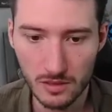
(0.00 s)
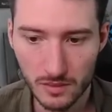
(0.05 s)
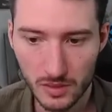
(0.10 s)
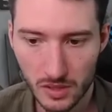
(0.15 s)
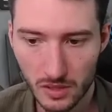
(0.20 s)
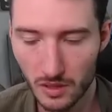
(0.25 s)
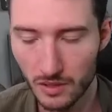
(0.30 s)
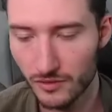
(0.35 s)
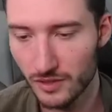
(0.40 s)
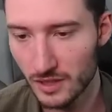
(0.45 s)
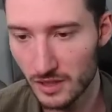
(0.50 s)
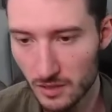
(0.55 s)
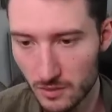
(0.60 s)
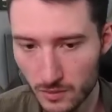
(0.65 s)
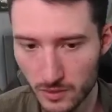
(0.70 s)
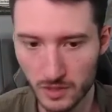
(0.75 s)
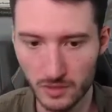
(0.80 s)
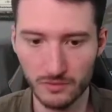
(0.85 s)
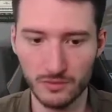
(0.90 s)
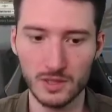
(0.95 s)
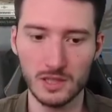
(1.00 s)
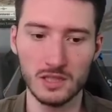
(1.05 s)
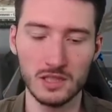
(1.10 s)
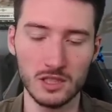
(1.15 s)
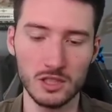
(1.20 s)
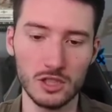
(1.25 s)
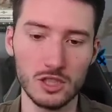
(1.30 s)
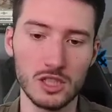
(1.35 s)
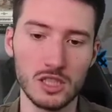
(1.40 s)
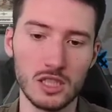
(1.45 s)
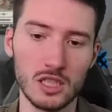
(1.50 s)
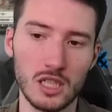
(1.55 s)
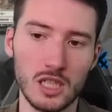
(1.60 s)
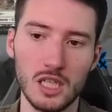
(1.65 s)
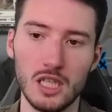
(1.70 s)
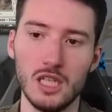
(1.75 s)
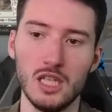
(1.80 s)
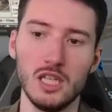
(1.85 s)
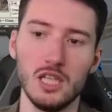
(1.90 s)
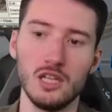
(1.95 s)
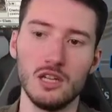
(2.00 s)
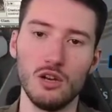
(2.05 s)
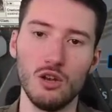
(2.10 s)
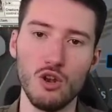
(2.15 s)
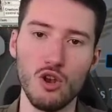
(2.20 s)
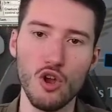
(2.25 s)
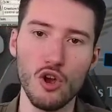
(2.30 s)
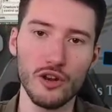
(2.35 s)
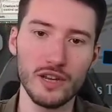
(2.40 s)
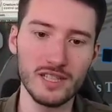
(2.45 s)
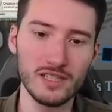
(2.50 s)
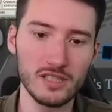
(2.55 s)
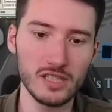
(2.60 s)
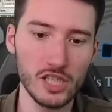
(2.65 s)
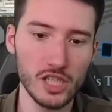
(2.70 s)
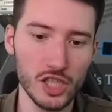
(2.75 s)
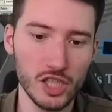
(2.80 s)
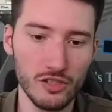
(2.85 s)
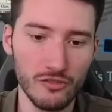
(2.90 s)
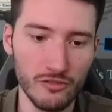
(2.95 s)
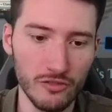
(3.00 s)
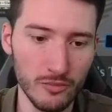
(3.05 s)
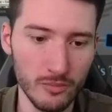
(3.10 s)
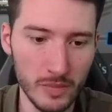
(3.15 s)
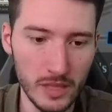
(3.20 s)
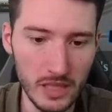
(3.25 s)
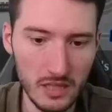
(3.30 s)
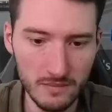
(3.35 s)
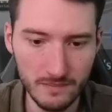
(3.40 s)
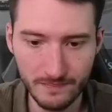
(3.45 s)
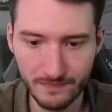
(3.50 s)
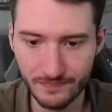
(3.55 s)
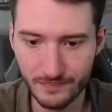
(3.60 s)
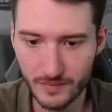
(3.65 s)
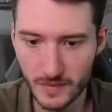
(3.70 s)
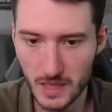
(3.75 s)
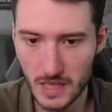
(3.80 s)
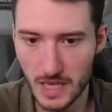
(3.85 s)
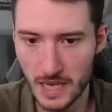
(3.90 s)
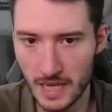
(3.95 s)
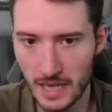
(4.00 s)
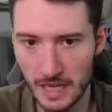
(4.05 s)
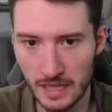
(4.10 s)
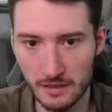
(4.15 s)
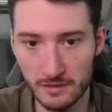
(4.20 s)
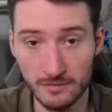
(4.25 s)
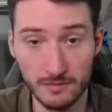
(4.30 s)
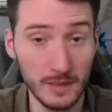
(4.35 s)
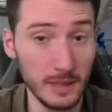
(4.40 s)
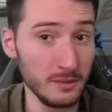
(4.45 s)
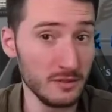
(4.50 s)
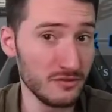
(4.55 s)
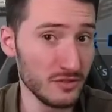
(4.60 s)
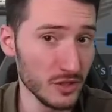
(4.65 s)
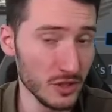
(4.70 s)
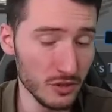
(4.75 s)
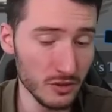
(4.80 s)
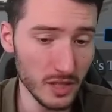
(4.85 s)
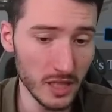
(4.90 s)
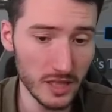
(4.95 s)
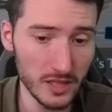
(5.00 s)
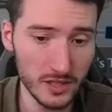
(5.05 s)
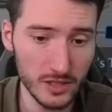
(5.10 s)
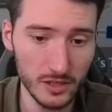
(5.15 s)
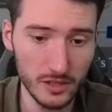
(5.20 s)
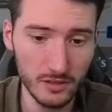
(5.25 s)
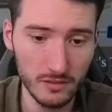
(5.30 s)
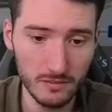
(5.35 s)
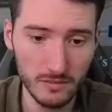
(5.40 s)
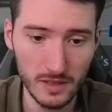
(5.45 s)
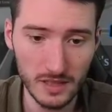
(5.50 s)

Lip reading: So I think this was a really good learning session for me, and maybe for you guys too.